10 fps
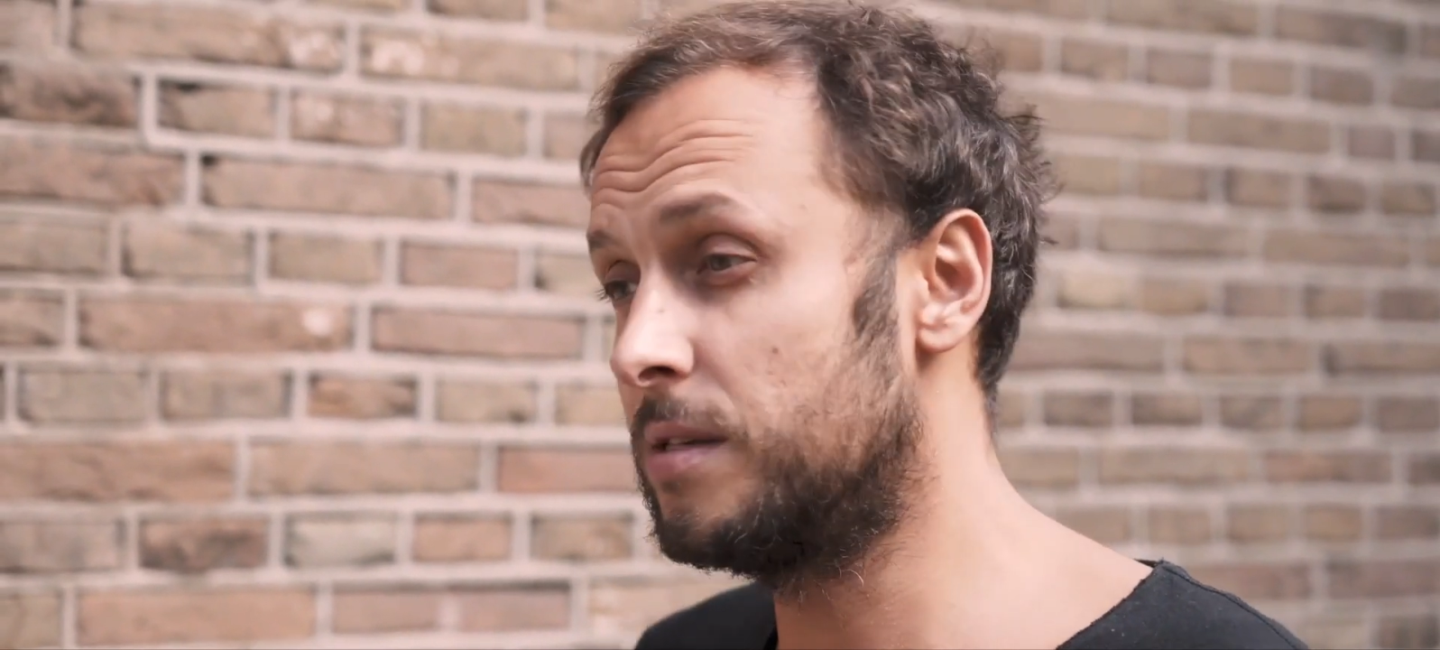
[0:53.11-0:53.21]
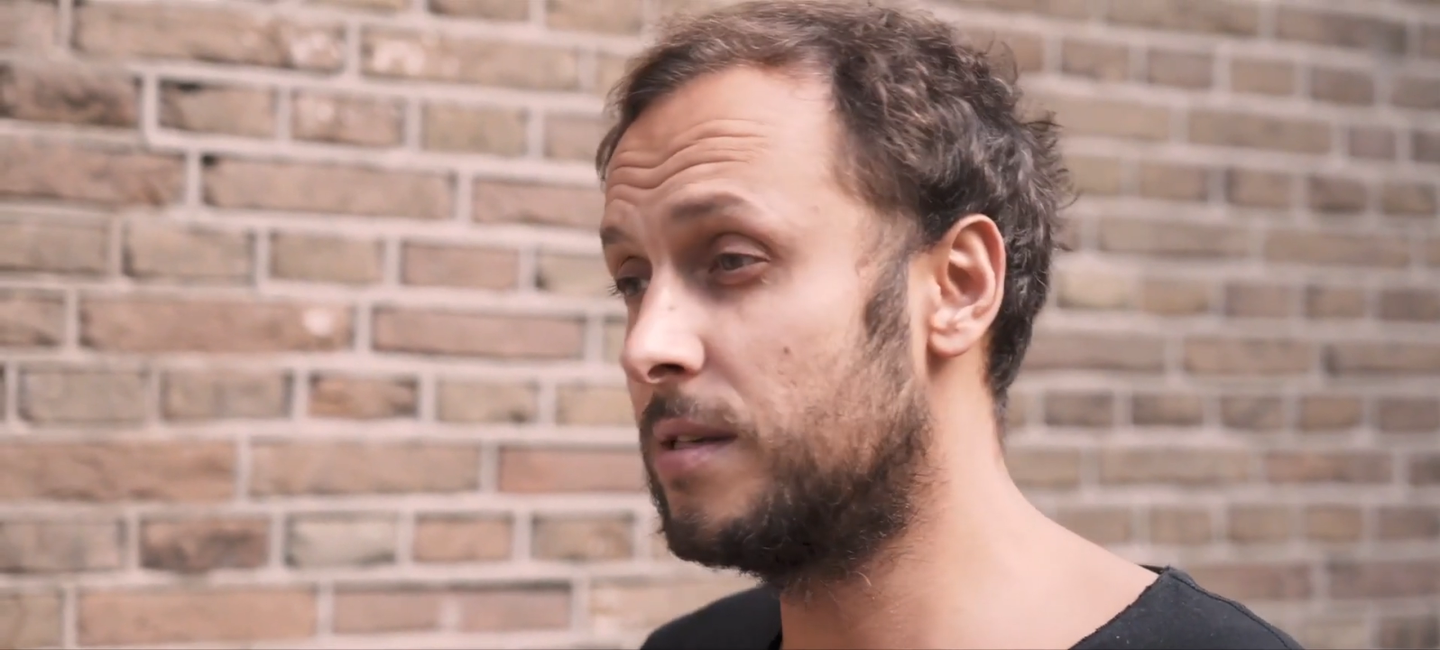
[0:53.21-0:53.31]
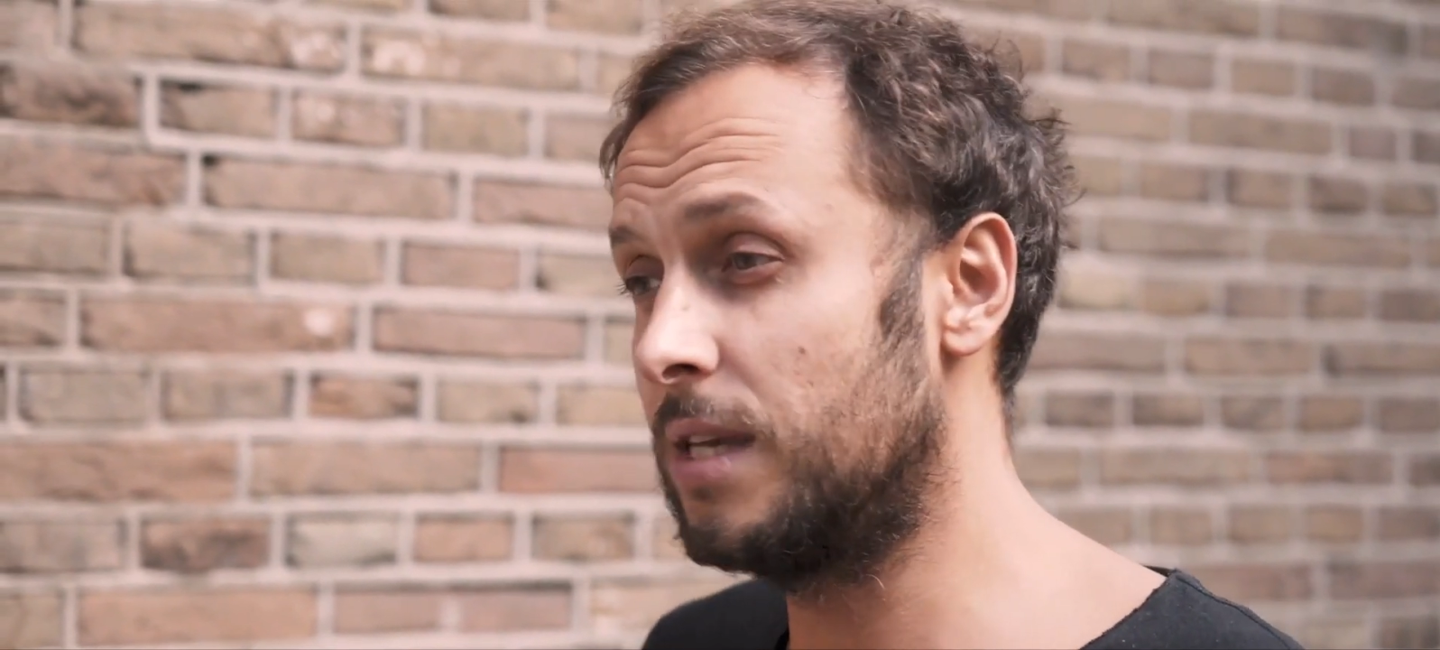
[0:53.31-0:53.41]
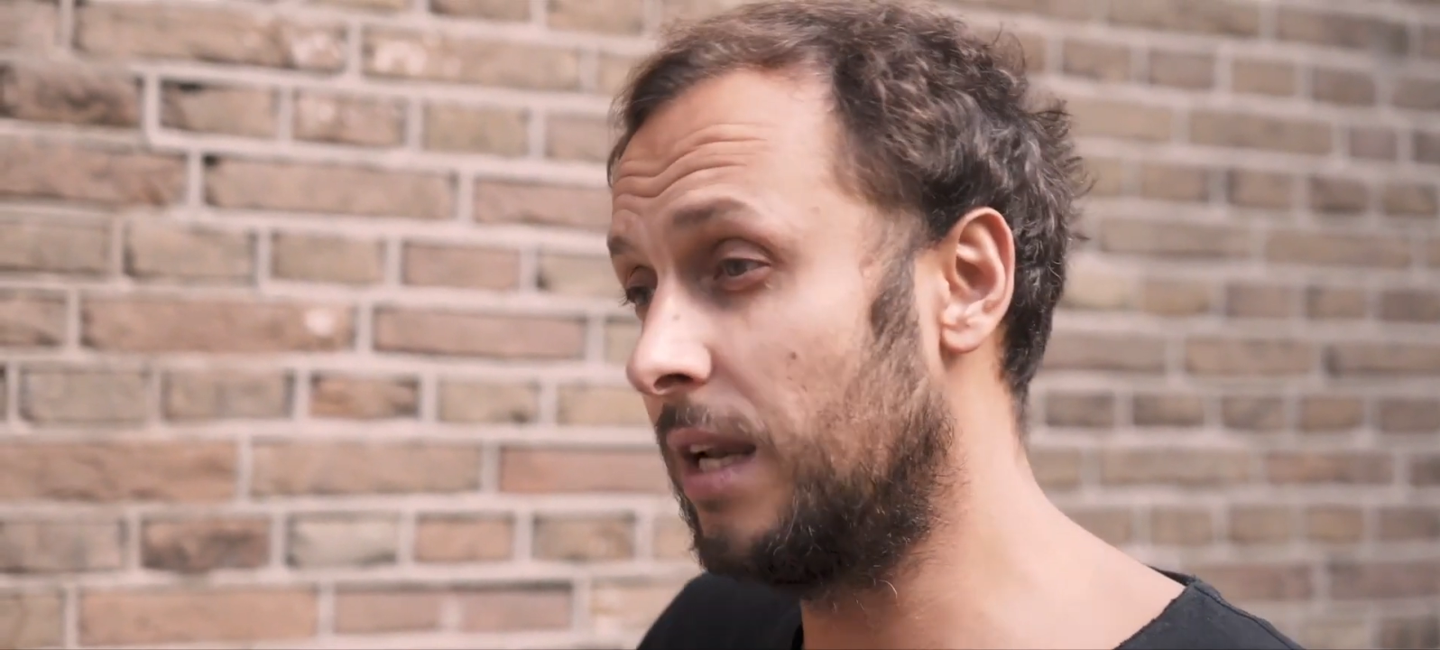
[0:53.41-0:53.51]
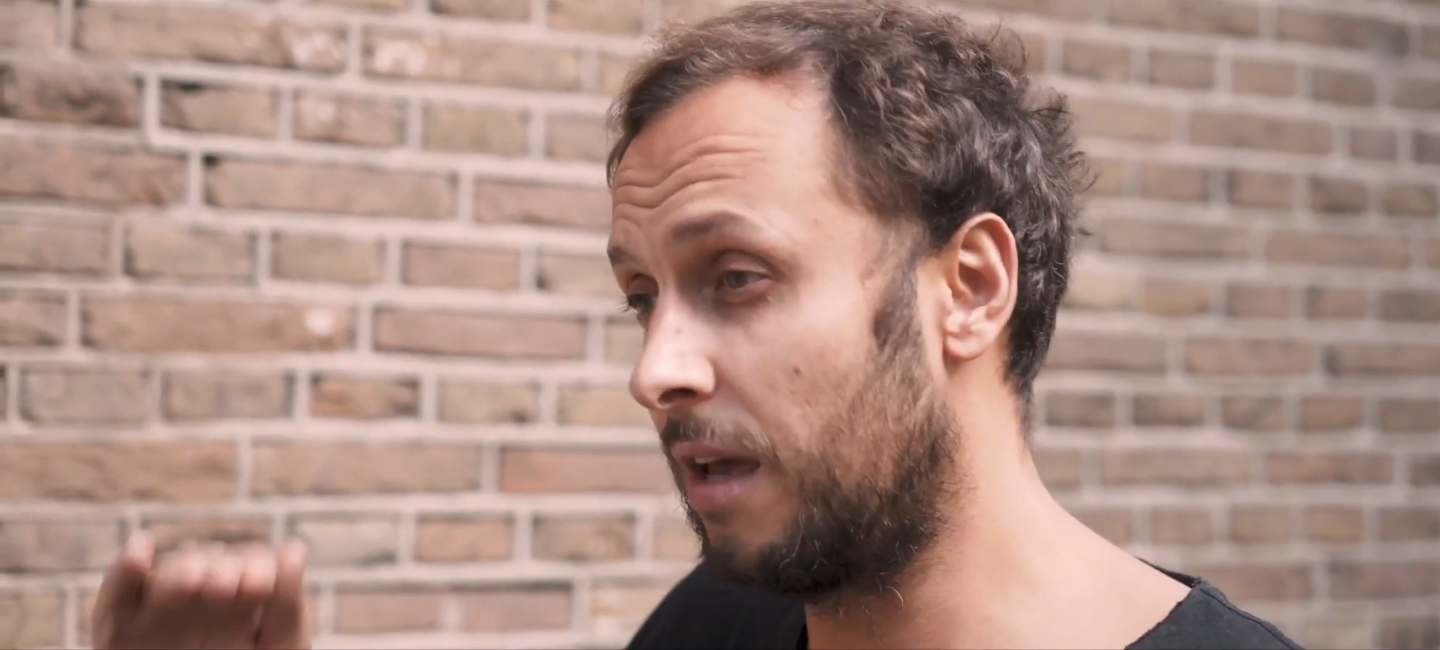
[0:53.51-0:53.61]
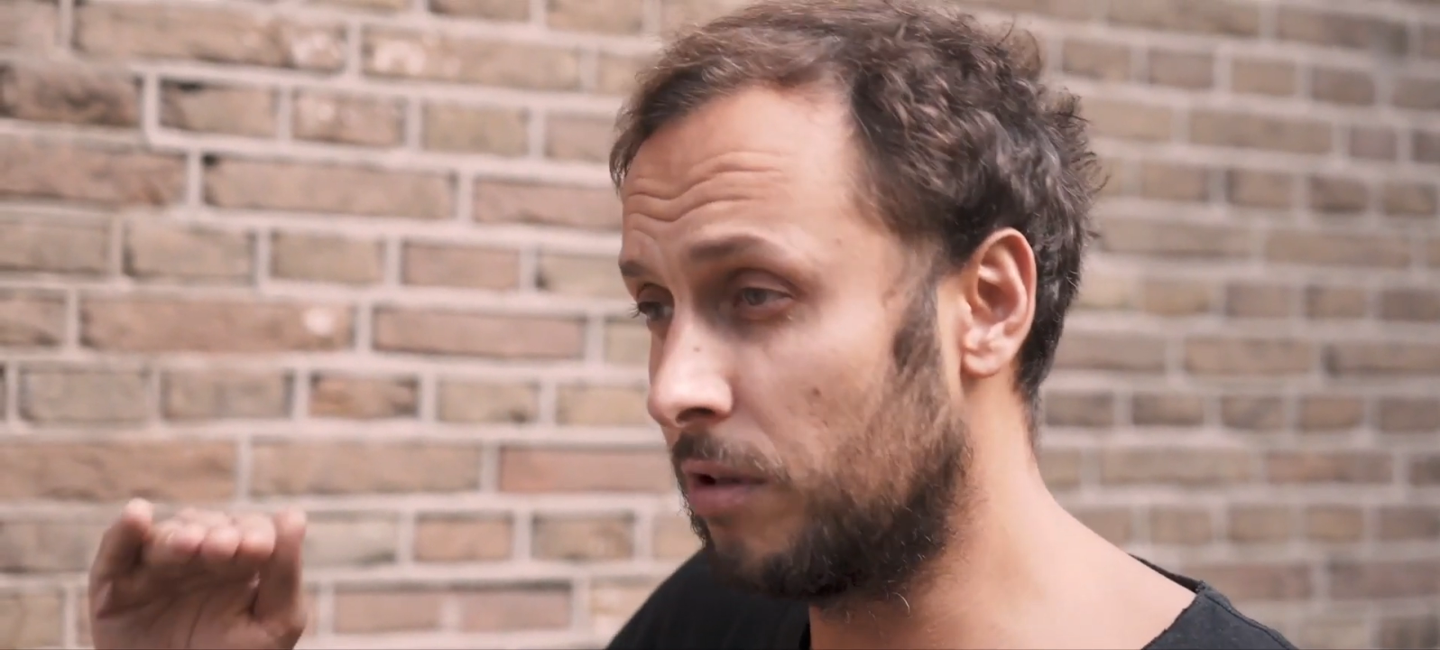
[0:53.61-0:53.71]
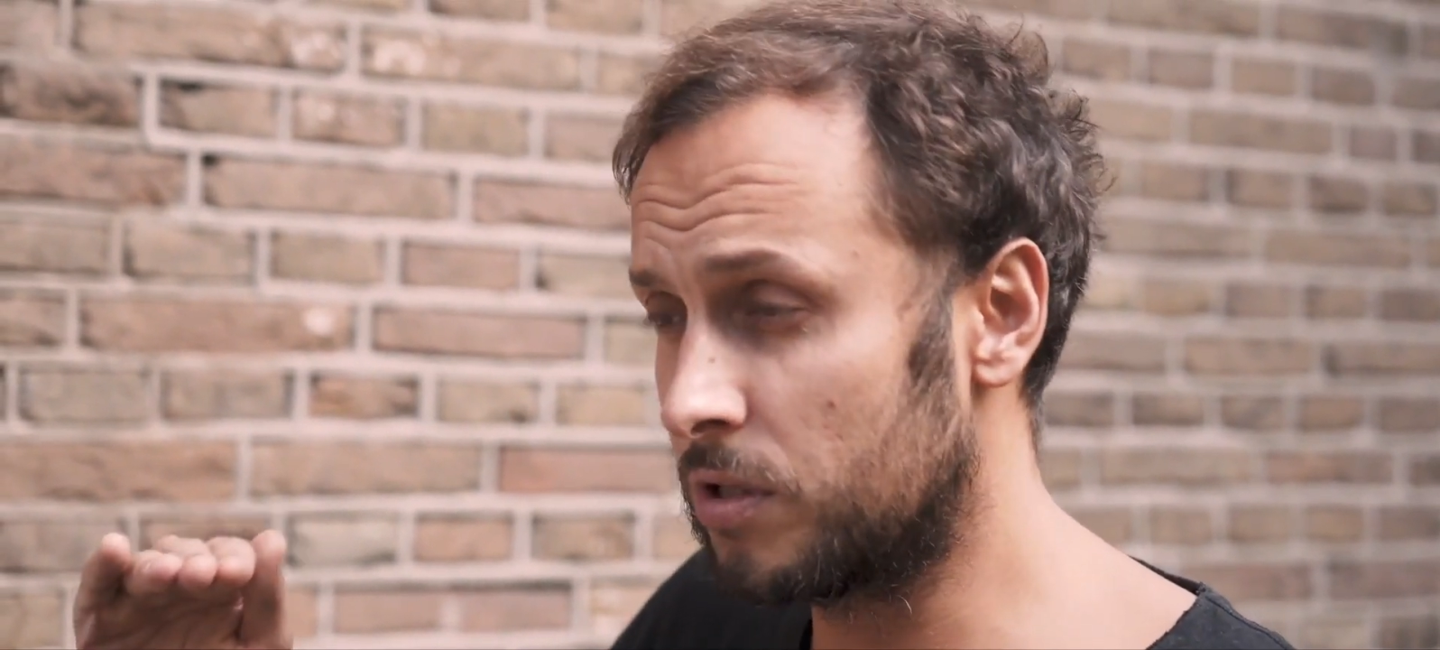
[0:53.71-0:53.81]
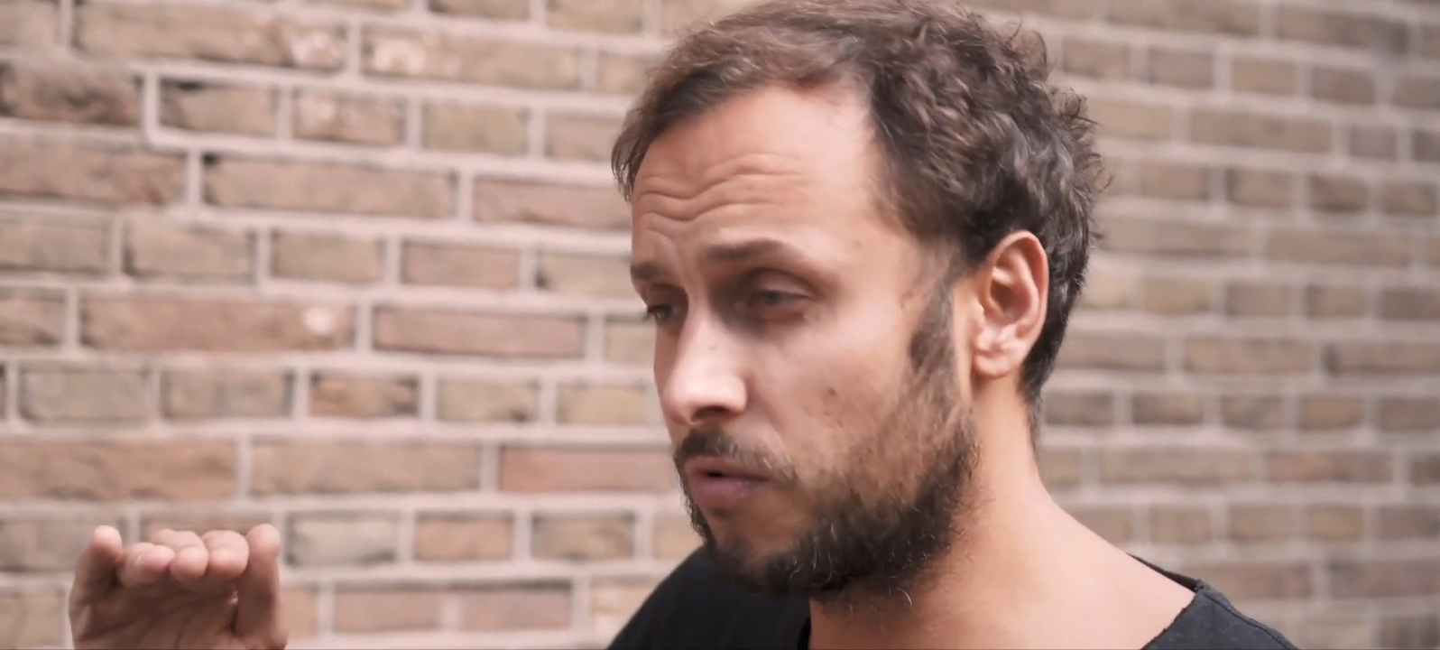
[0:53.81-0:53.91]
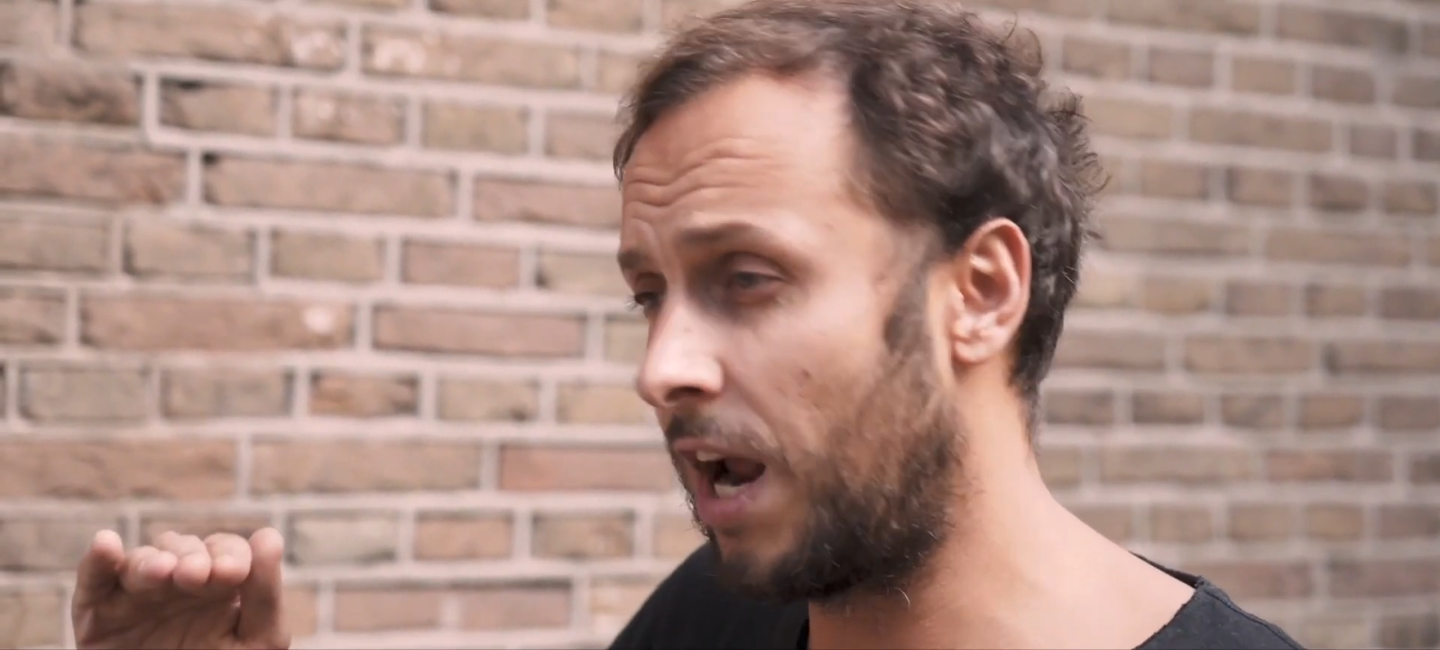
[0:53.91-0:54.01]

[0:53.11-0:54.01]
sea levels